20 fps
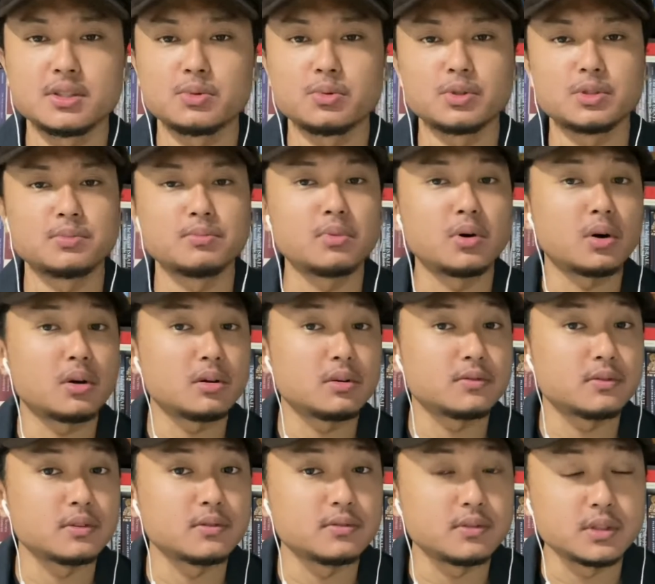was born of
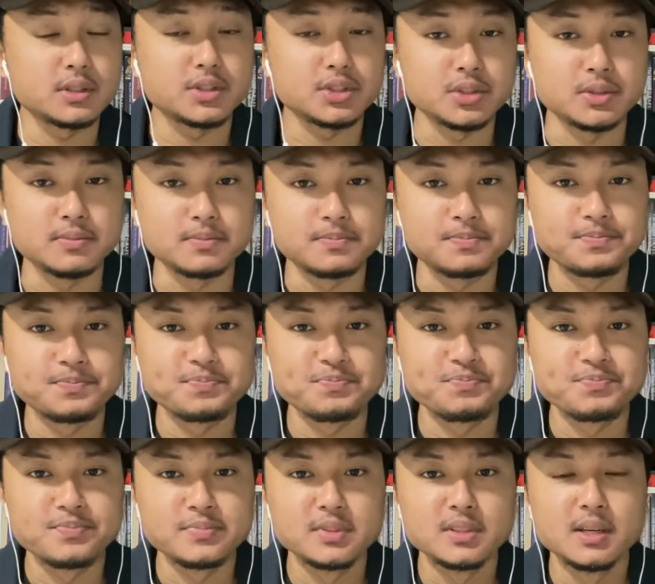a virgin.
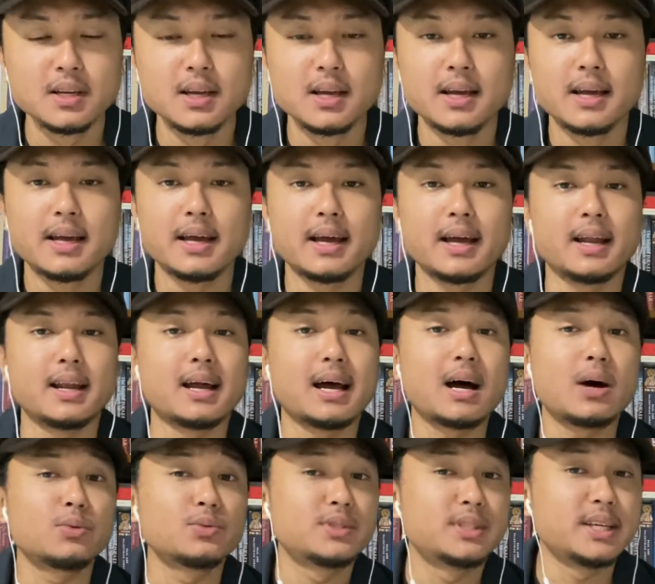And
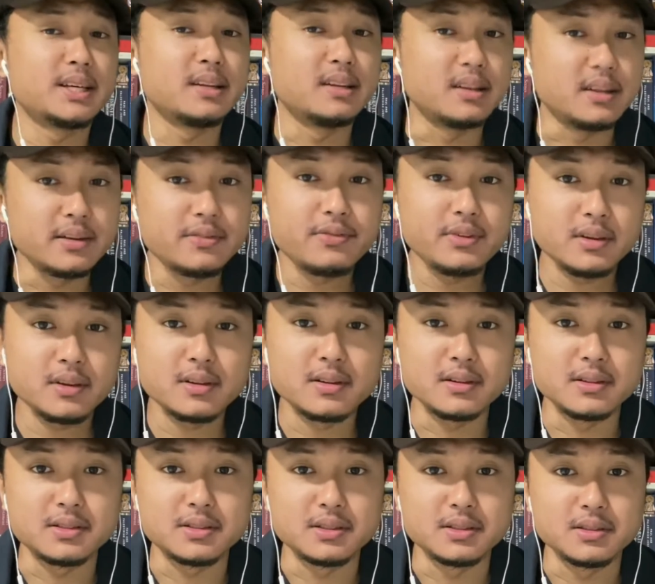how significant
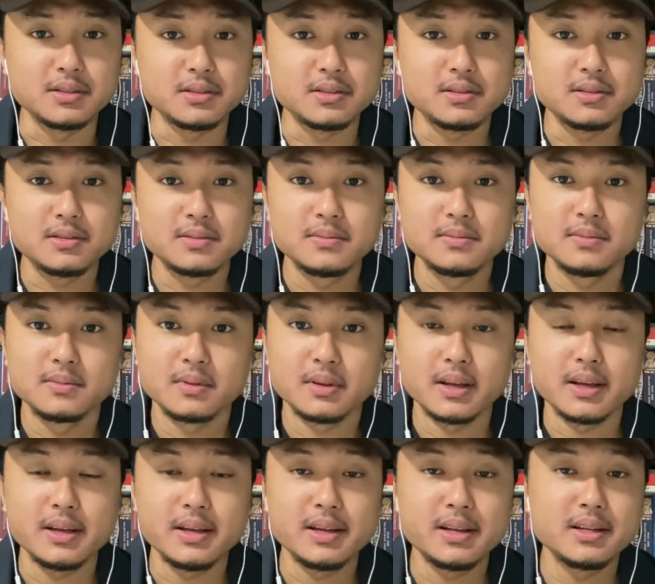is this?
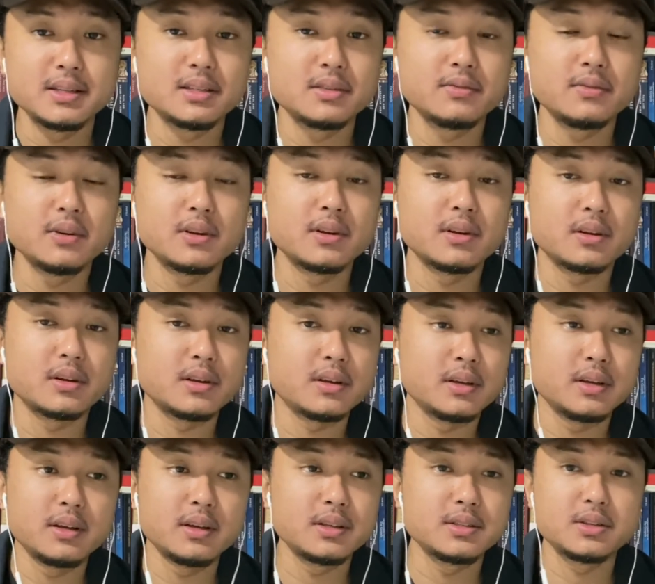Okay?
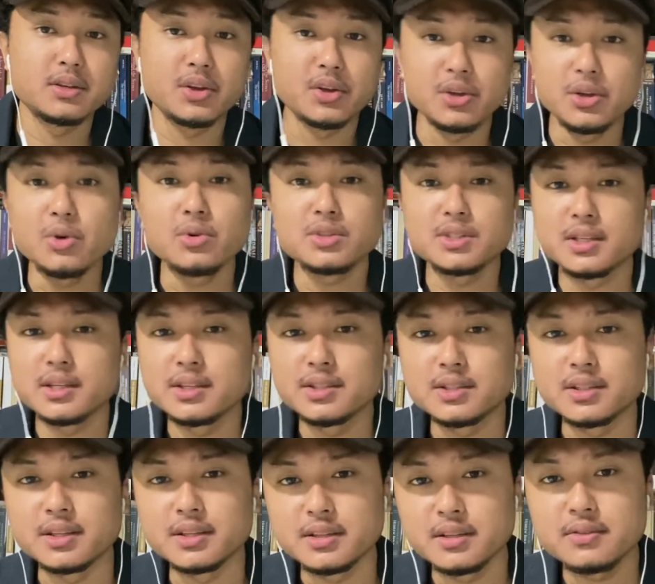It is hugely
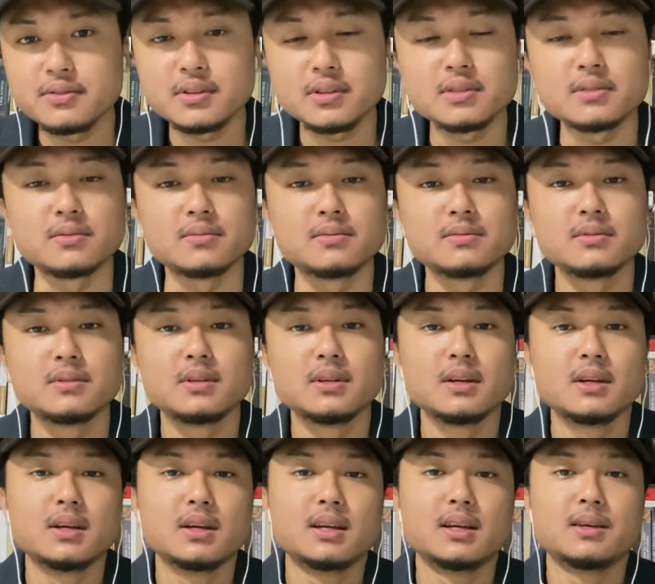significant,
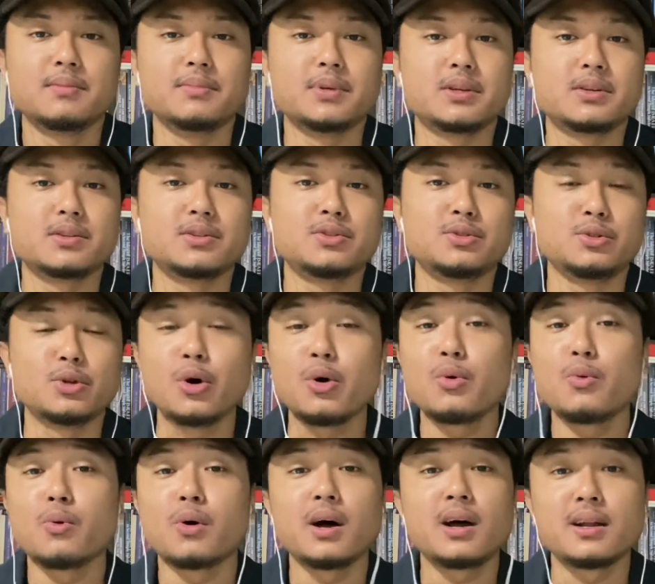because no
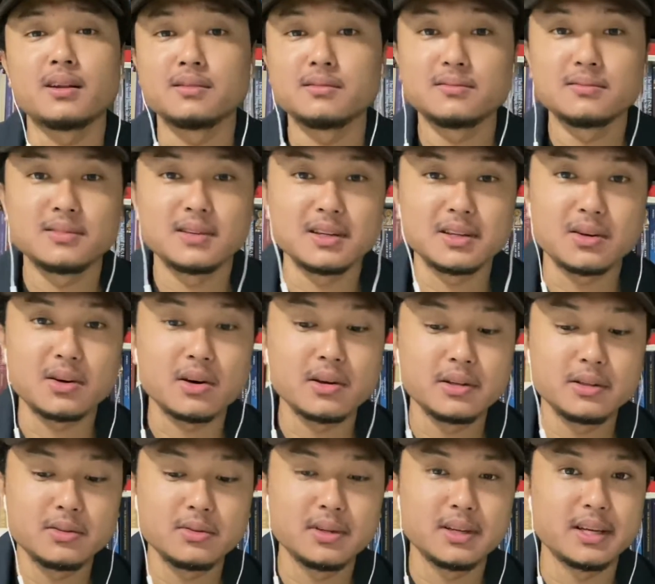one, according
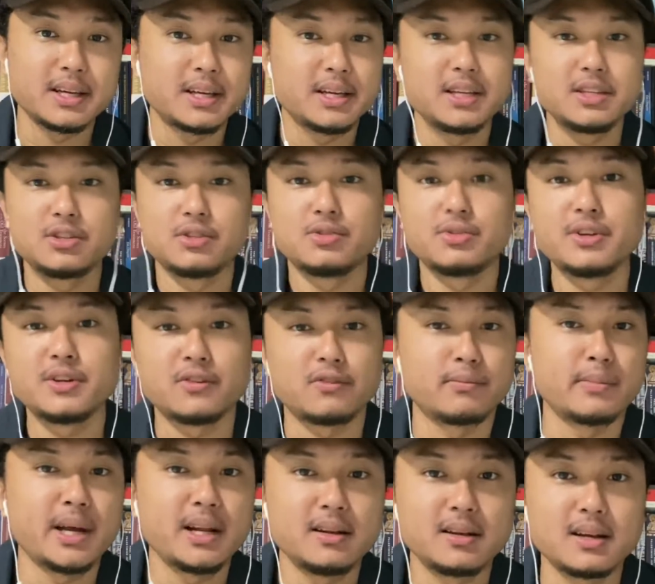to the history of
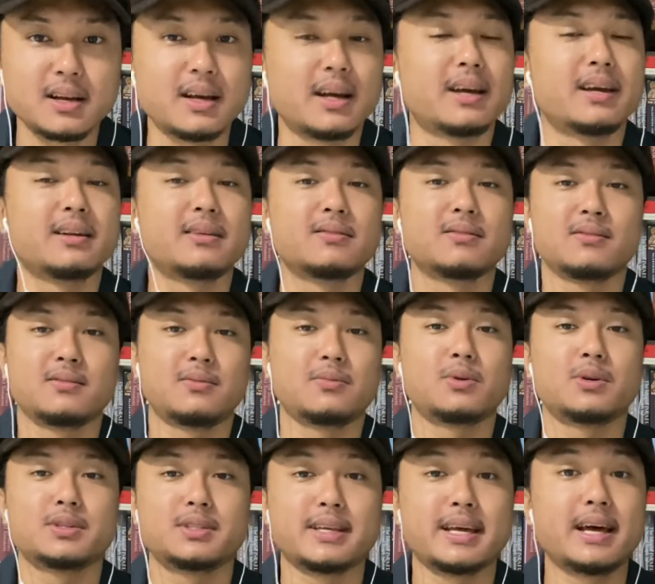mankind,
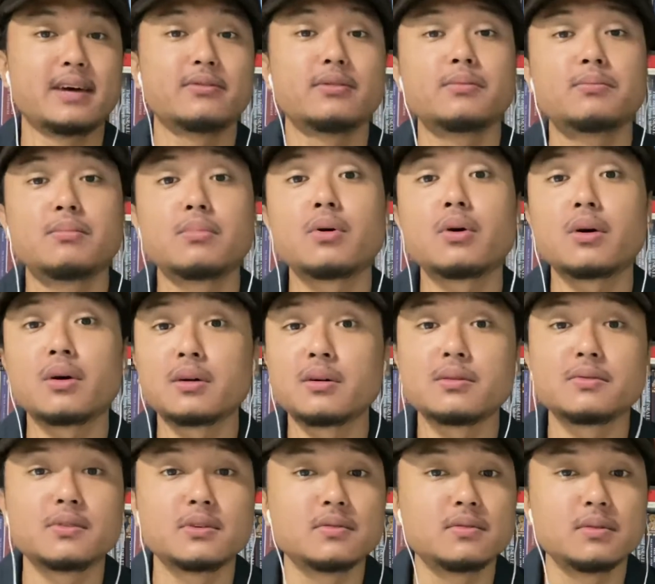was ever born
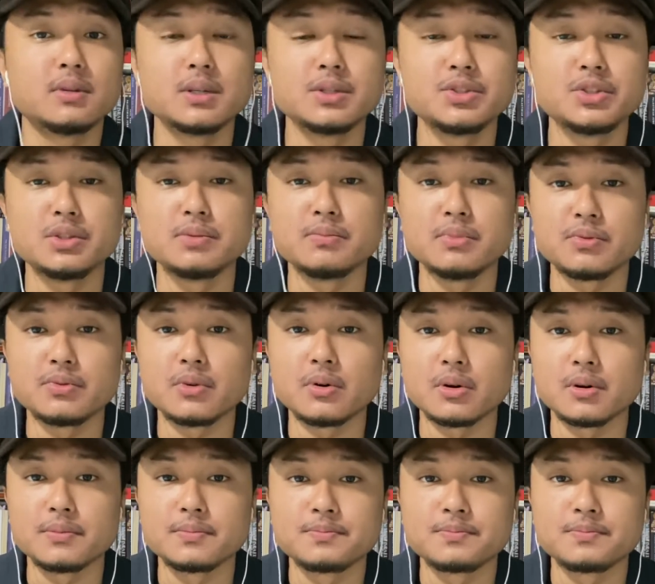of a virgin before.